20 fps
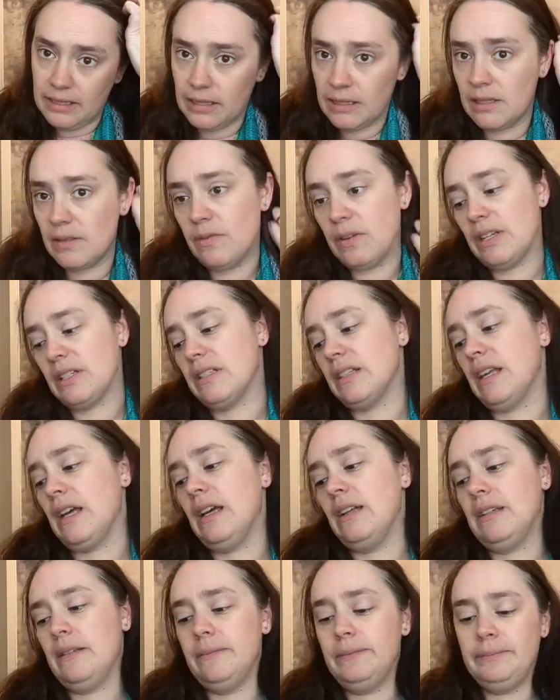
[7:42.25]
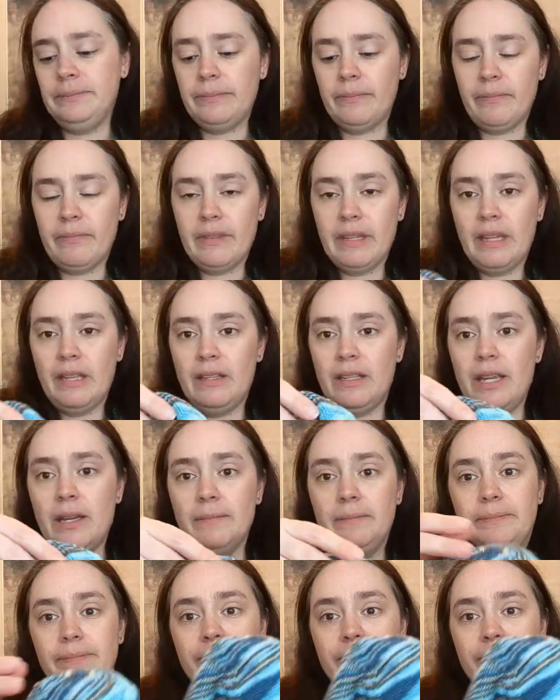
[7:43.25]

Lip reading: Let's fix that. Yeah.